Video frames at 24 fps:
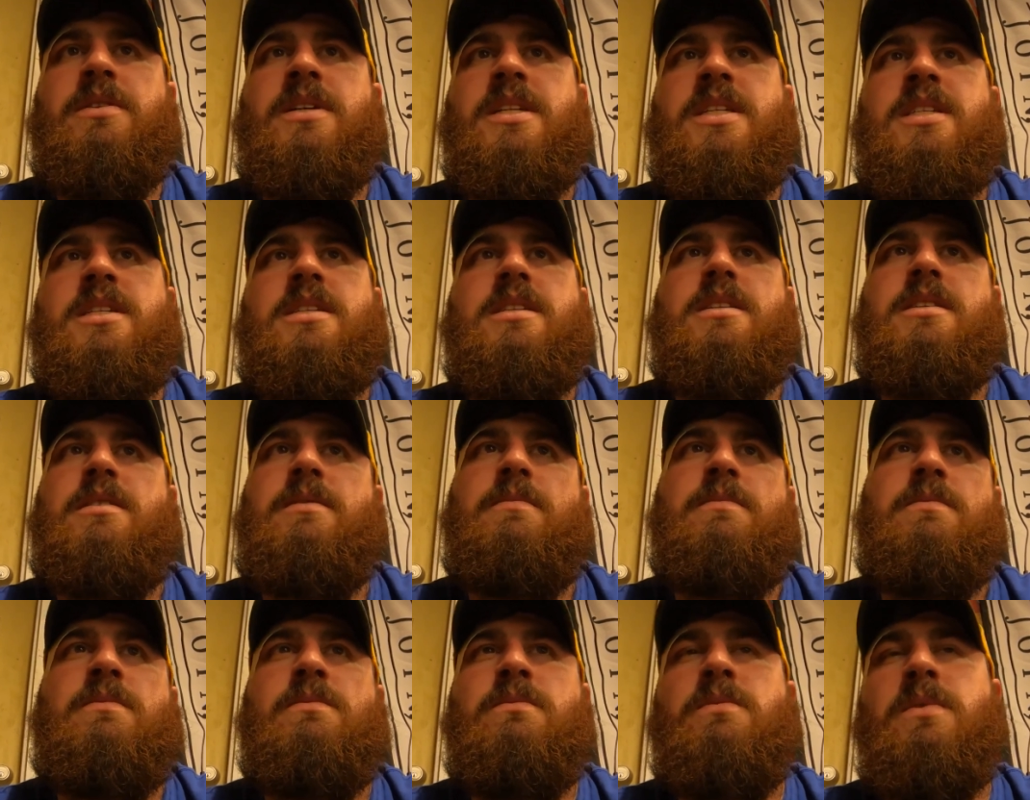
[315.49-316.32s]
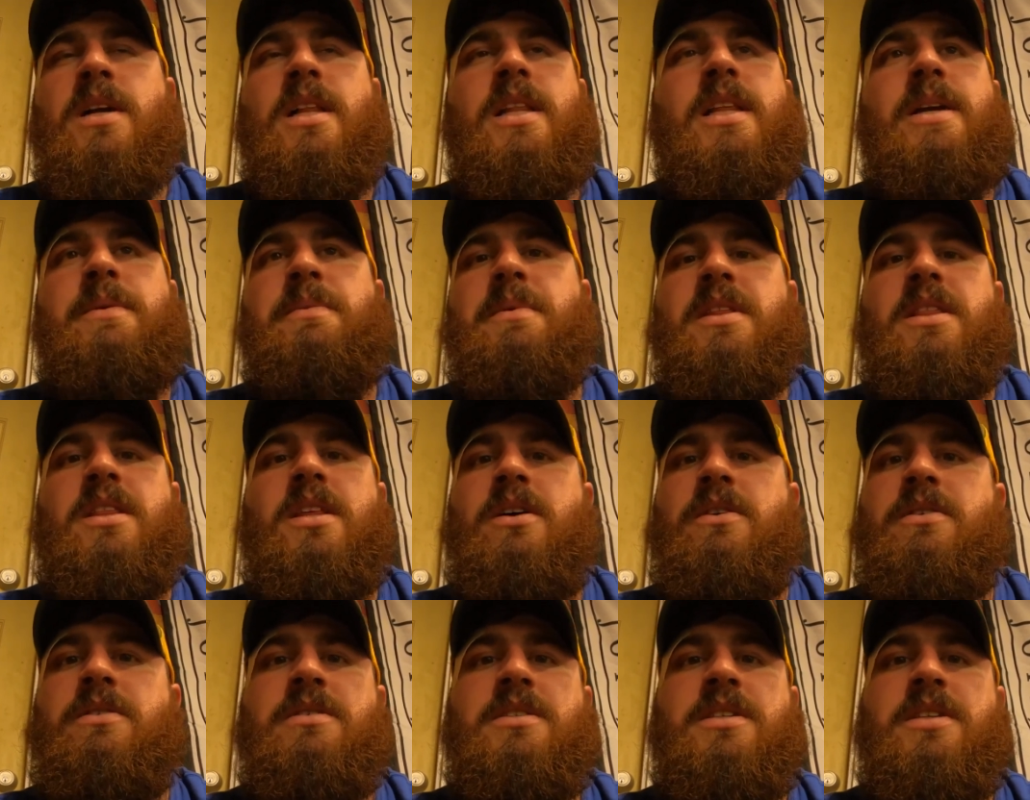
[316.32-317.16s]
It's really with
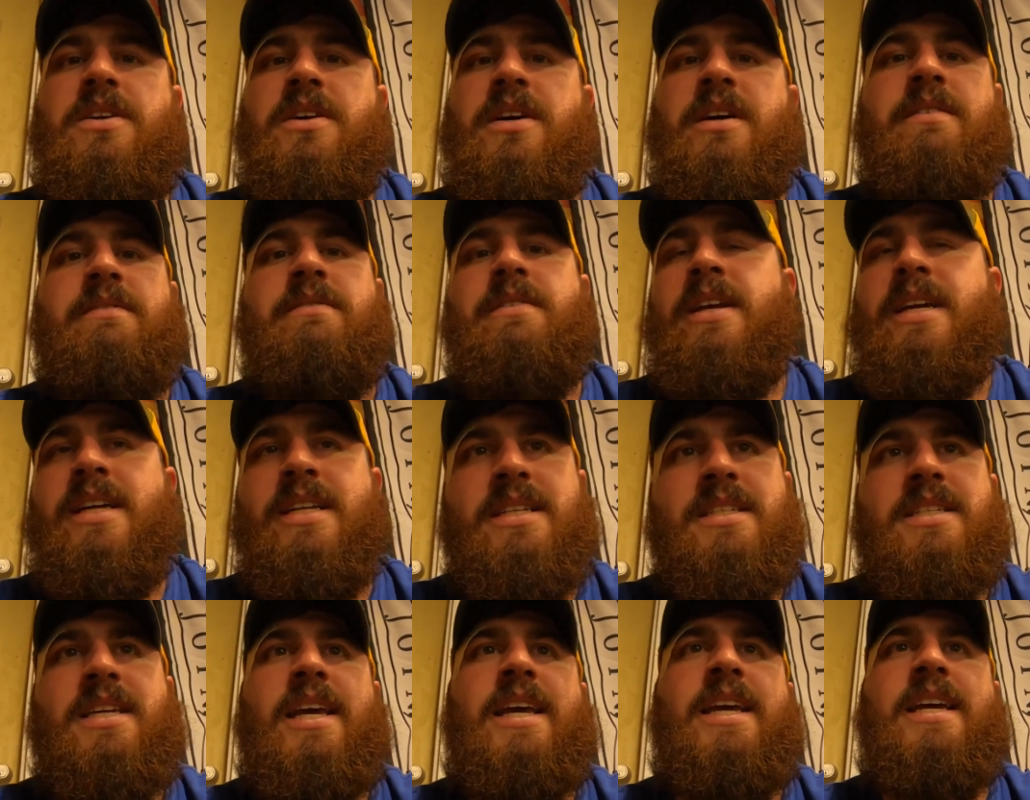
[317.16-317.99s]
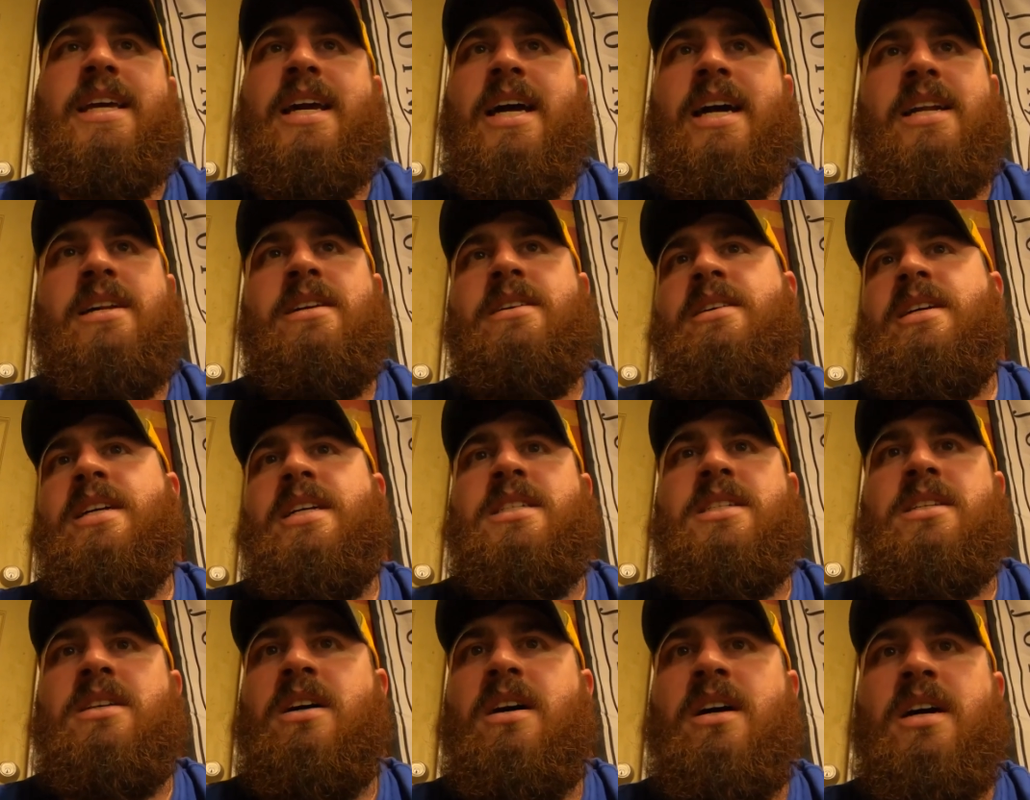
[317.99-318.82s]
those you have intake, header,
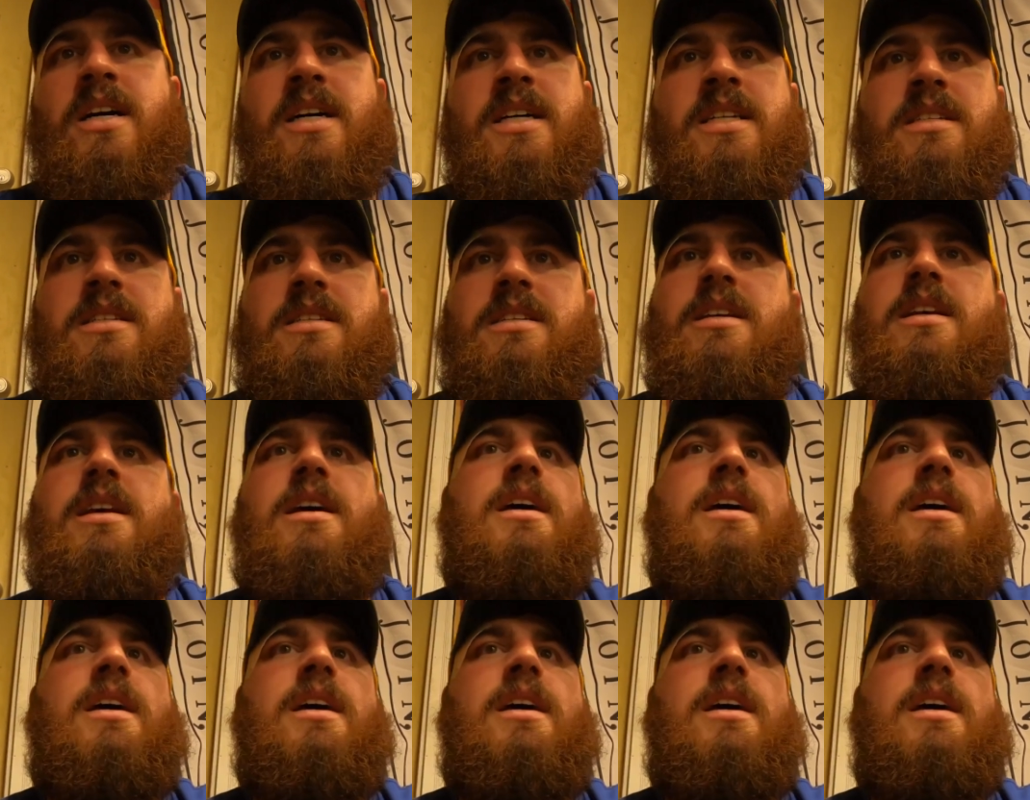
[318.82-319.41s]
exhaust,